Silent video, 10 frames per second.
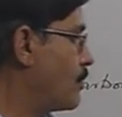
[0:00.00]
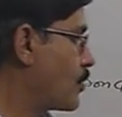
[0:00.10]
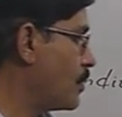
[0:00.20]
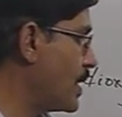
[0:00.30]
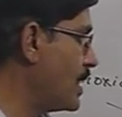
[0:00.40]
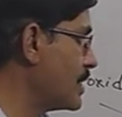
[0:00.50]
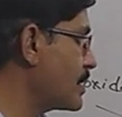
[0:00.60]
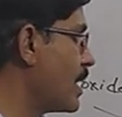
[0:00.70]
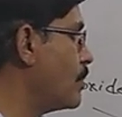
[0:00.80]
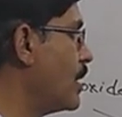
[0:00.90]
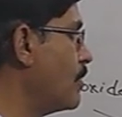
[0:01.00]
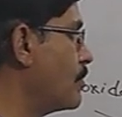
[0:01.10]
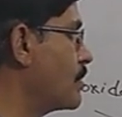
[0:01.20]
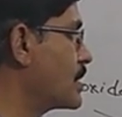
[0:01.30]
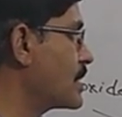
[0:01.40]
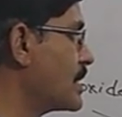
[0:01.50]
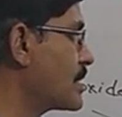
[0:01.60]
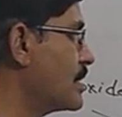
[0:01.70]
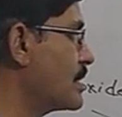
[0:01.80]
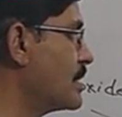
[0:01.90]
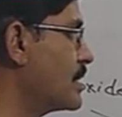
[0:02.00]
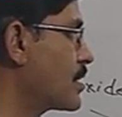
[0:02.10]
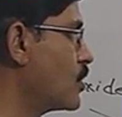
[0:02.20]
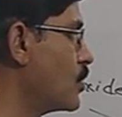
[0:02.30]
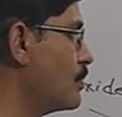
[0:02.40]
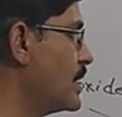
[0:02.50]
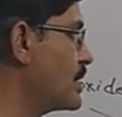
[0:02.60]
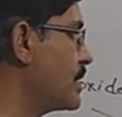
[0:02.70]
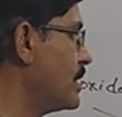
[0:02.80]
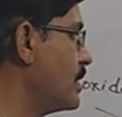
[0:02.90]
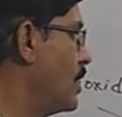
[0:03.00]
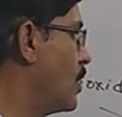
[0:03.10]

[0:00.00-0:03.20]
From earth above 600 kilometer